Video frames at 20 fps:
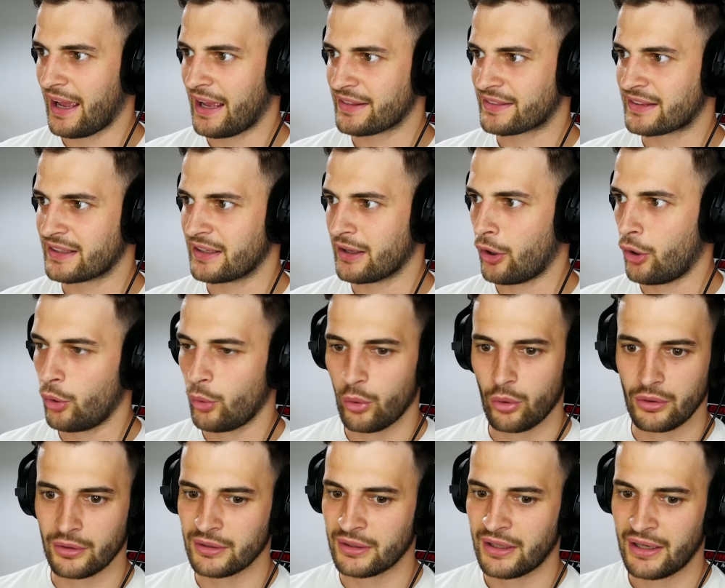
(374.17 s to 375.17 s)
the
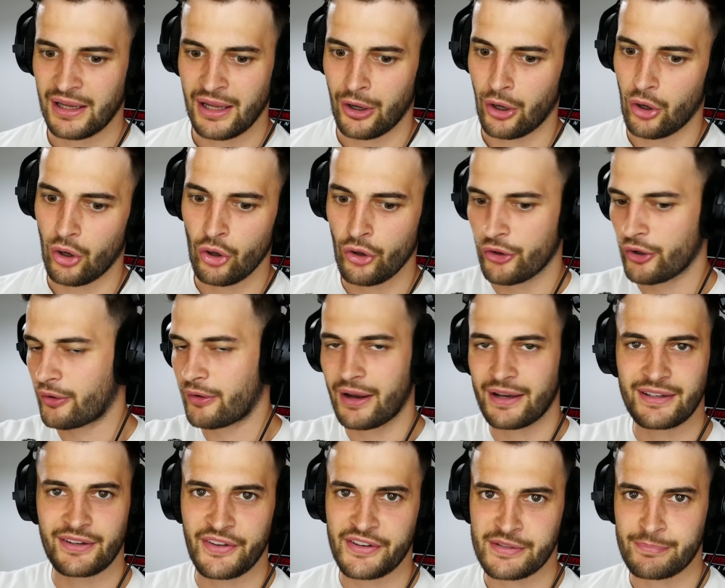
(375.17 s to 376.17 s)
whole other
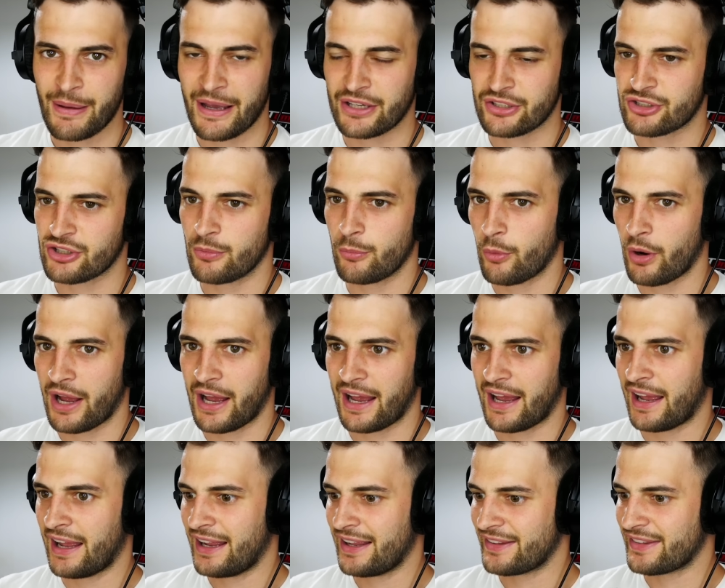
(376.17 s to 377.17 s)
end of the spectrum where
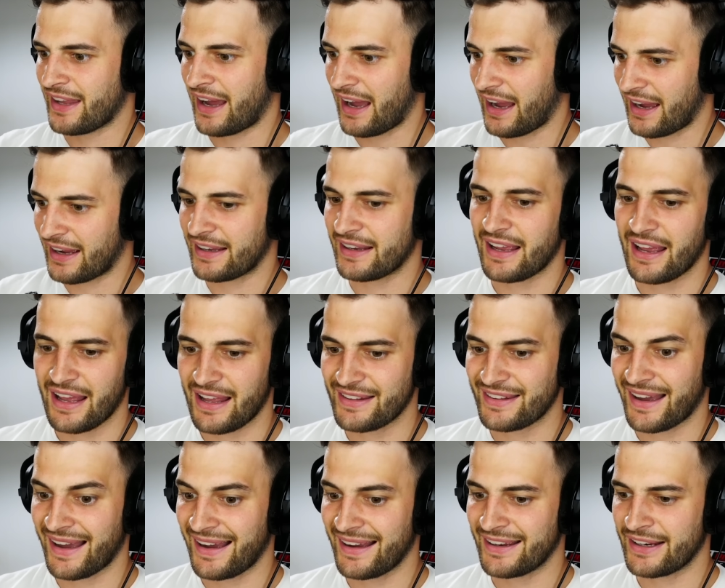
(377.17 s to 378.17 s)
the
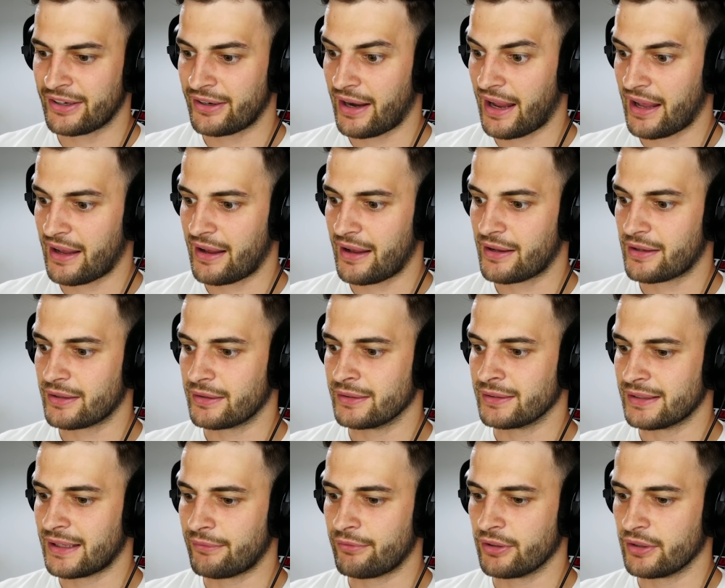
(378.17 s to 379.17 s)
higher
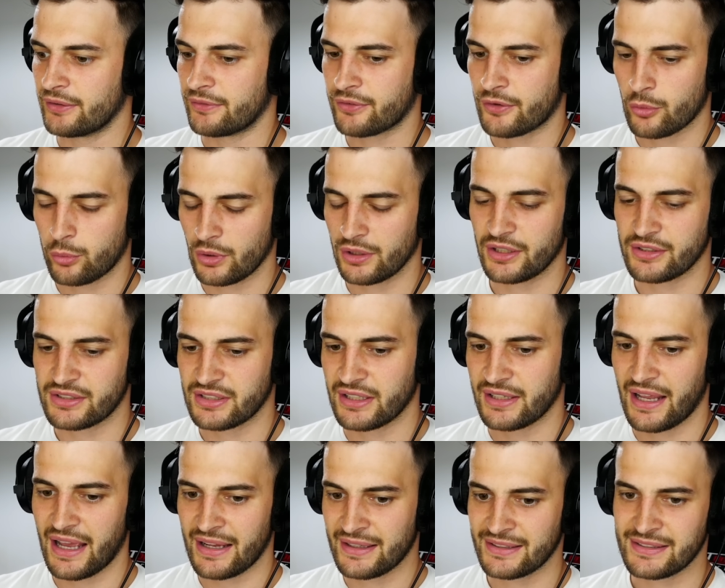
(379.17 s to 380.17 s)
level of quality and
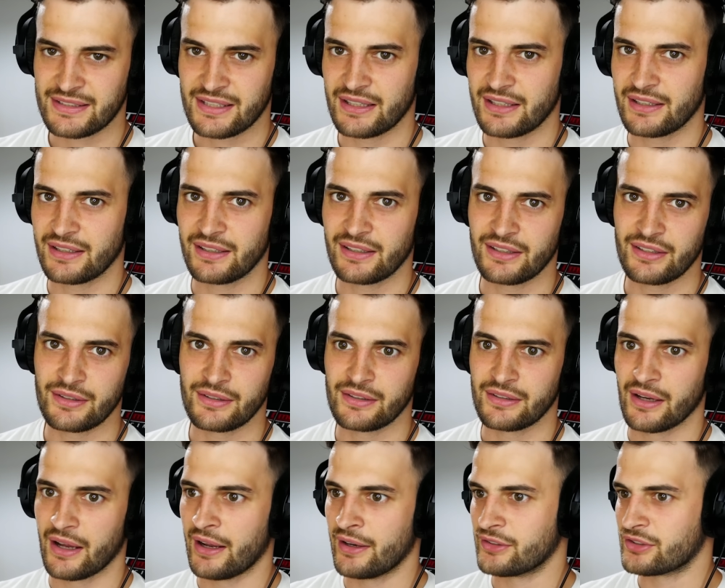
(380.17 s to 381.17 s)
editing
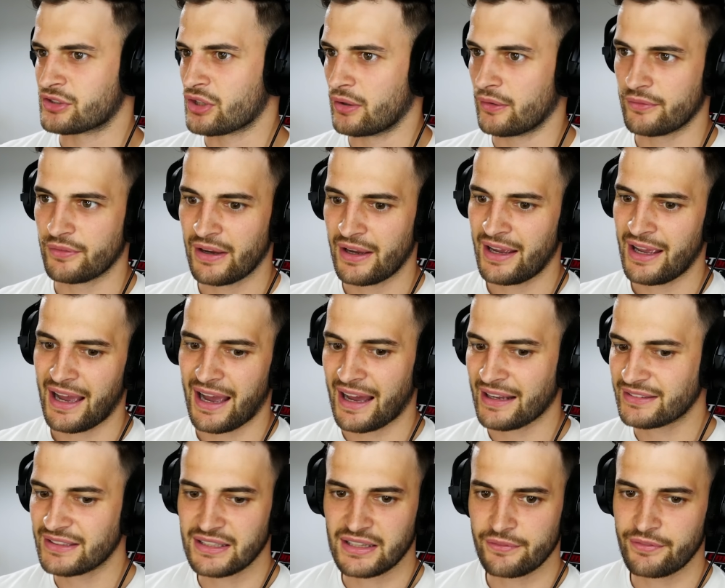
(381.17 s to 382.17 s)
and stuff, I
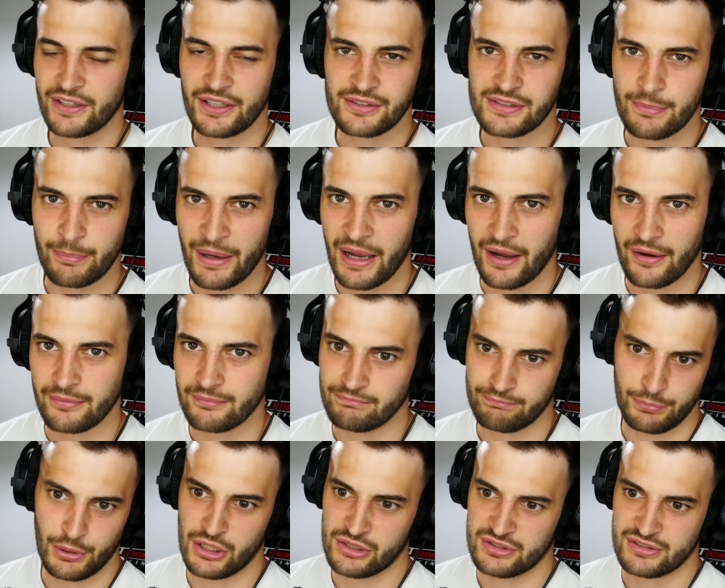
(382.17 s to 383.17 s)
think the videos are better,
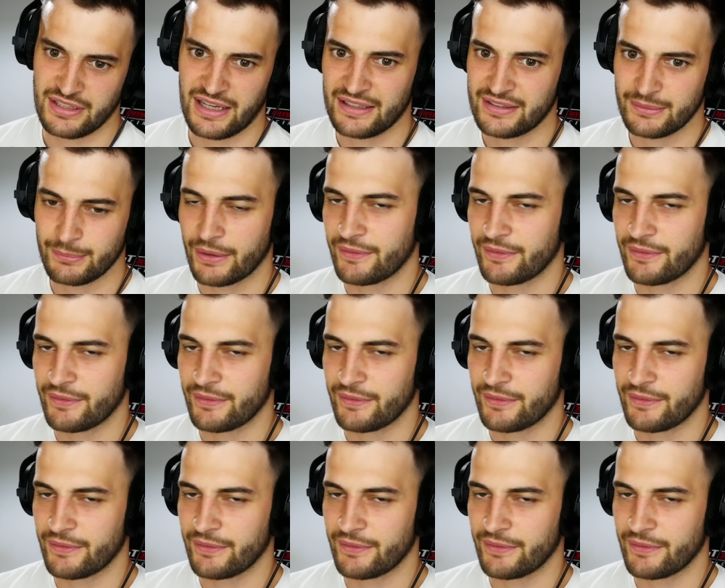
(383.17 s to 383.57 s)
personally. I think my